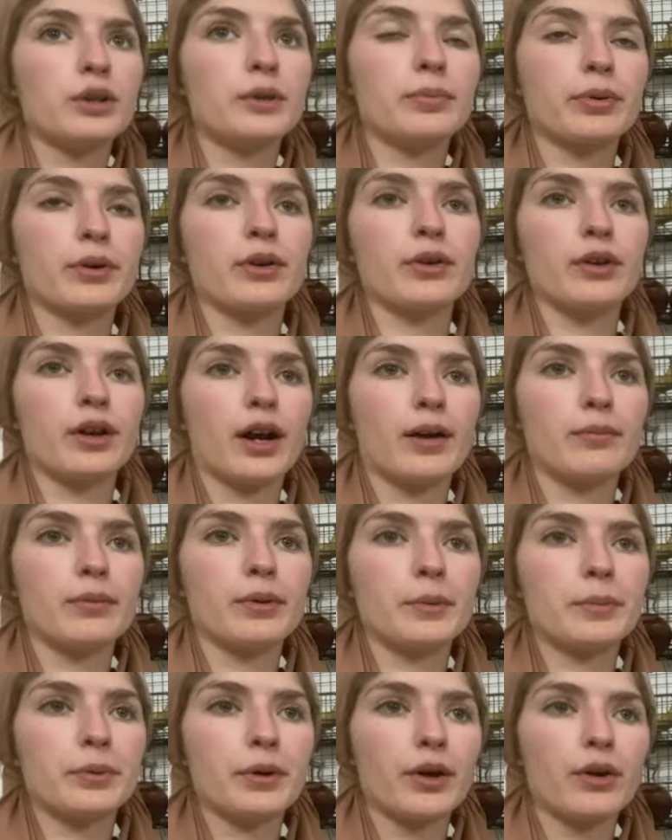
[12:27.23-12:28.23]

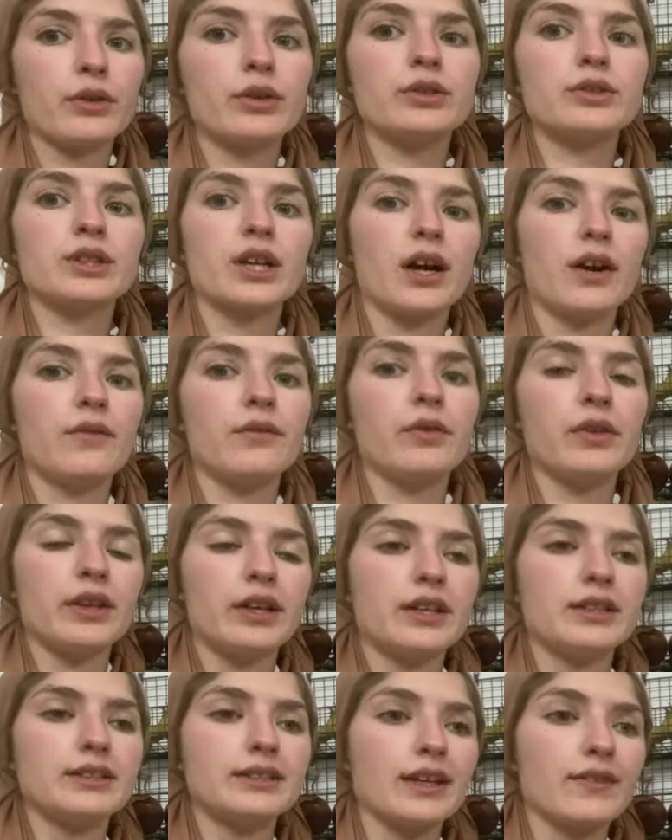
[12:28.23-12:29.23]
produce of
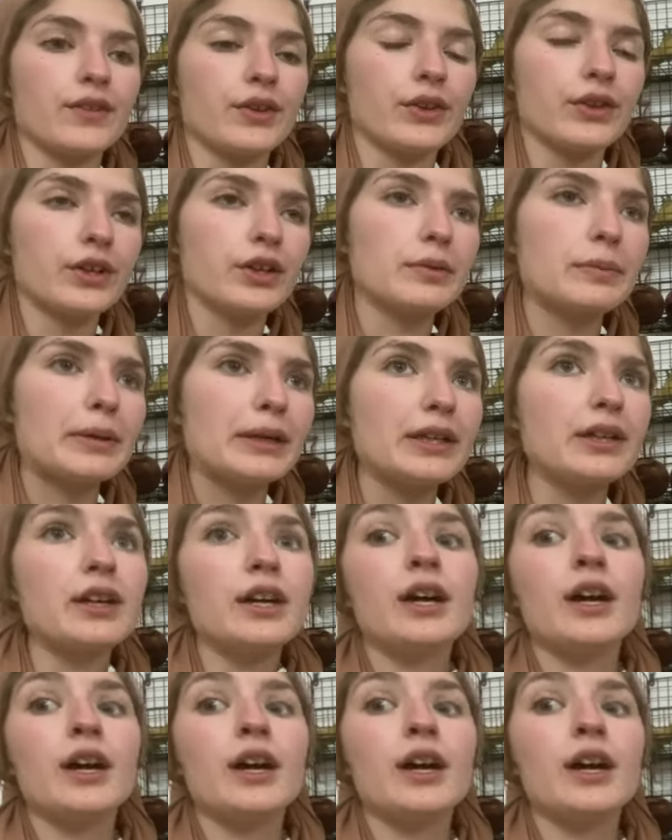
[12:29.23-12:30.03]
the 7th year bin,